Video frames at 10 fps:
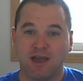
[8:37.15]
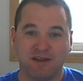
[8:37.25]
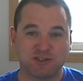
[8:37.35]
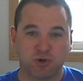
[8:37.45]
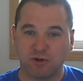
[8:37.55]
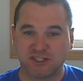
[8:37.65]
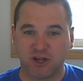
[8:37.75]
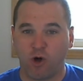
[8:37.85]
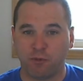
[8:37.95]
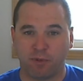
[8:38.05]
and that's where we sell
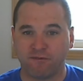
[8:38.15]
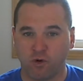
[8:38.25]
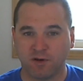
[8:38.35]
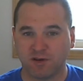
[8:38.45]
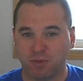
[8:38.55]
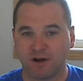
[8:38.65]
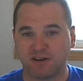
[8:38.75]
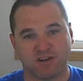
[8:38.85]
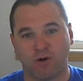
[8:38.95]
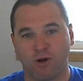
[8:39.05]
all the performance parts
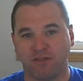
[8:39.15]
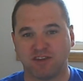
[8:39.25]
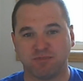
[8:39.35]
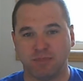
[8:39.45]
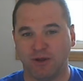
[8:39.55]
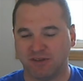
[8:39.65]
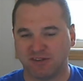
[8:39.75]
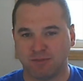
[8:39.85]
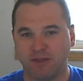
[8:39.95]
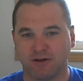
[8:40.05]
that are on this build and
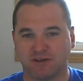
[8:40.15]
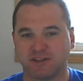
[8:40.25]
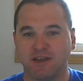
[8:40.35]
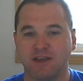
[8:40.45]
some others.